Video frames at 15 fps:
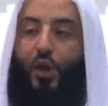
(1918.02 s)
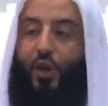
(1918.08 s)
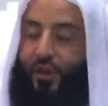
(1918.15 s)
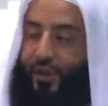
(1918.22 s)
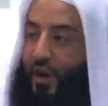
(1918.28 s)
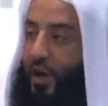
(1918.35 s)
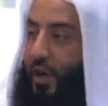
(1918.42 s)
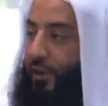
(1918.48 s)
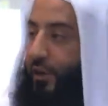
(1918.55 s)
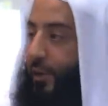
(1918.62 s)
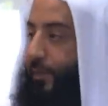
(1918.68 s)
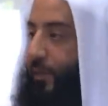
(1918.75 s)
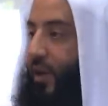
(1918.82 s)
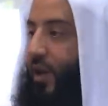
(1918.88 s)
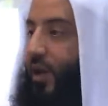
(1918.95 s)
Third
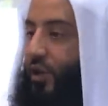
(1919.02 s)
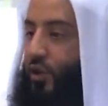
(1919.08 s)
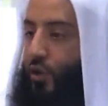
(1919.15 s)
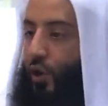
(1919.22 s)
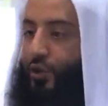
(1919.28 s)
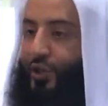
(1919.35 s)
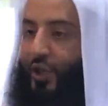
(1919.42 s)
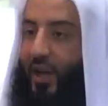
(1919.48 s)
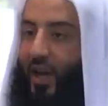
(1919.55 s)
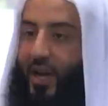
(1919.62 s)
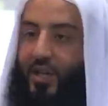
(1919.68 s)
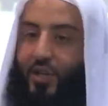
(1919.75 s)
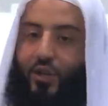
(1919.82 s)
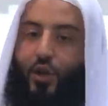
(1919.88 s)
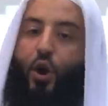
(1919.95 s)
is
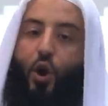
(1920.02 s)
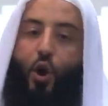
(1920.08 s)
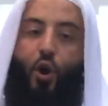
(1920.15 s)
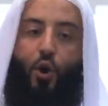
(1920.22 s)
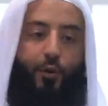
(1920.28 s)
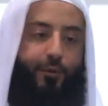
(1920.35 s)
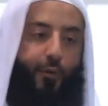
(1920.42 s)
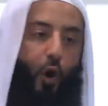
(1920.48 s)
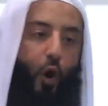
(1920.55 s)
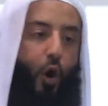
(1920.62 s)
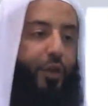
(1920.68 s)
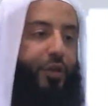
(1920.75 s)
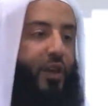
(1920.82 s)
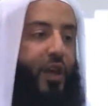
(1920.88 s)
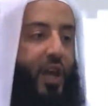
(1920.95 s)
socialize.
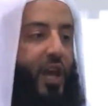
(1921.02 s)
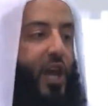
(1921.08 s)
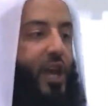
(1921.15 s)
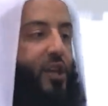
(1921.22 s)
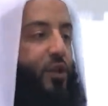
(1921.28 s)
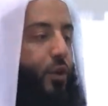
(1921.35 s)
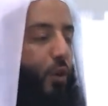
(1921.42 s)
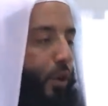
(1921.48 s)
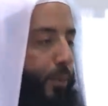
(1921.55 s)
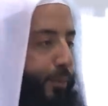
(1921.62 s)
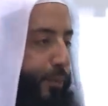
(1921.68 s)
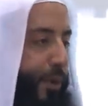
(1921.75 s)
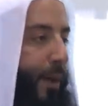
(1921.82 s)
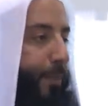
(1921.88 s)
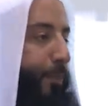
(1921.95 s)
Fourth,
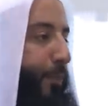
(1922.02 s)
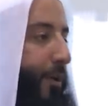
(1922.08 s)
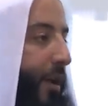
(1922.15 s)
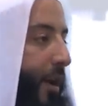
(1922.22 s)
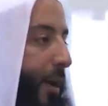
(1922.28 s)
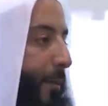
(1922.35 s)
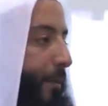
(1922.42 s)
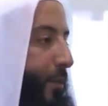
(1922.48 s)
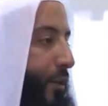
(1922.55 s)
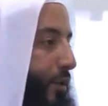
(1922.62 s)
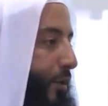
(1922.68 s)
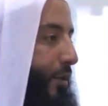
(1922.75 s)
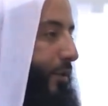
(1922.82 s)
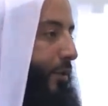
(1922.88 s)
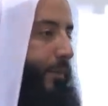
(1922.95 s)
eat proper,
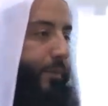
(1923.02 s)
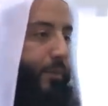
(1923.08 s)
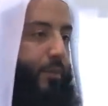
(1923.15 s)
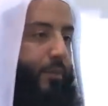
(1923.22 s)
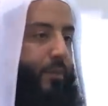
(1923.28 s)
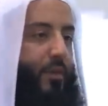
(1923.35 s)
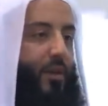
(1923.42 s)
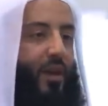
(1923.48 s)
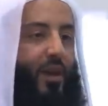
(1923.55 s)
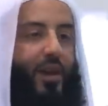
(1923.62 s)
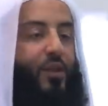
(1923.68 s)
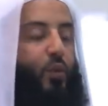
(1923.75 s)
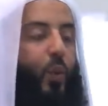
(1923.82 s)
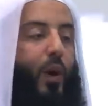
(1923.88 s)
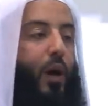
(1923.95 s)

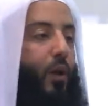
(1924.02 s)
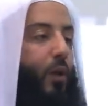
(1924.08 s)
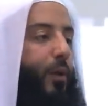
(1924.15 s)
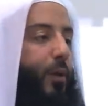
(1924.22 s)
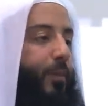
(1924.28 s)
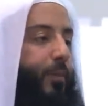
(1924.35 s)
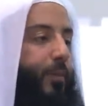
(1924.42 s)
eat well.